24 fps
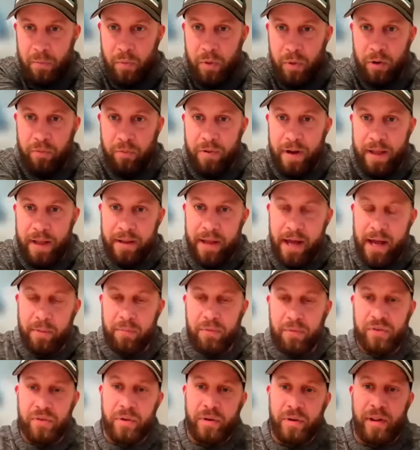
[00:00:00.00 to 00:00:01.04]
where Red Line
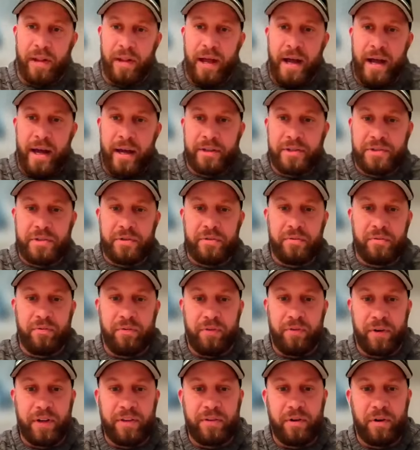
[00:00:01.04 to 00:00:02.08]
was on the line shooting
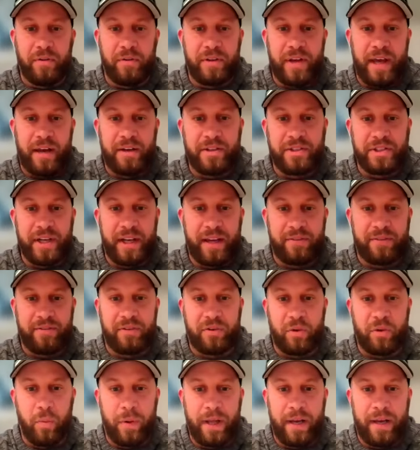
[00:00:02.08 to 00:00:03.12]
free throws, had a chance
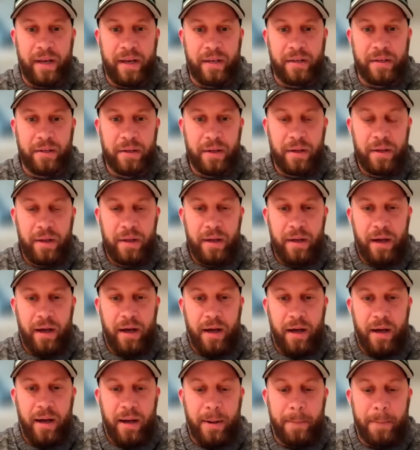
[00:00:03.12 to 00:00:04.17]
to win it.
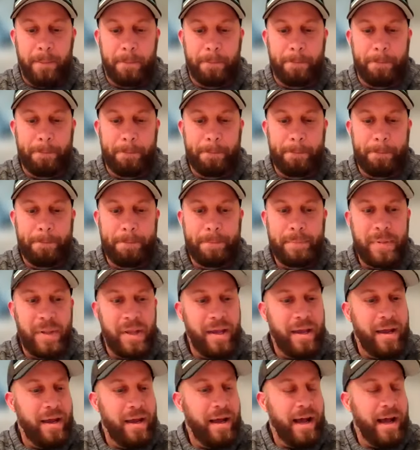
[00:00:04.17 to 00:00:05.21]
I
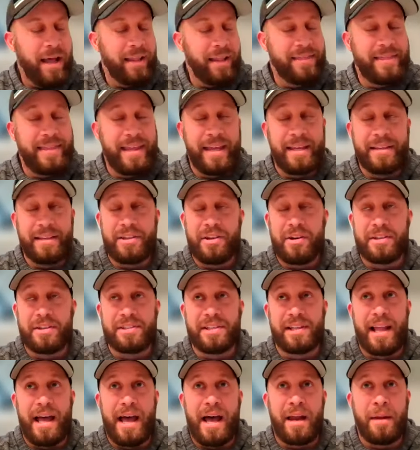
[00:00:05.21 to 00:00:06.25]
think there's
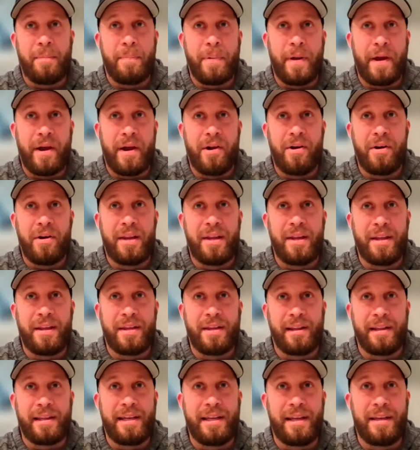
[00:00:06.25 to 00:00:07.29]
a lot of parity in
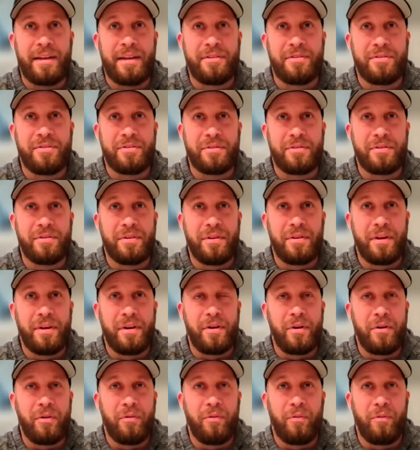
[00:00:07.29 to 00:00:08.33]
the leagues.
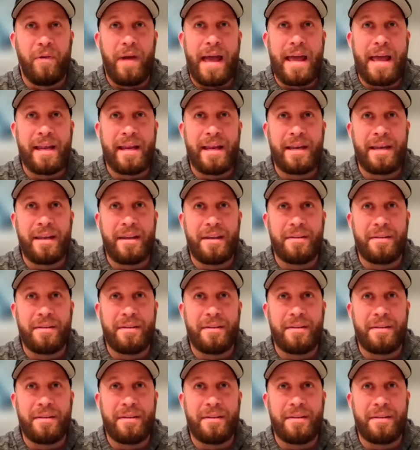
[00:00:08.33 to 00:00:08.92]
Reading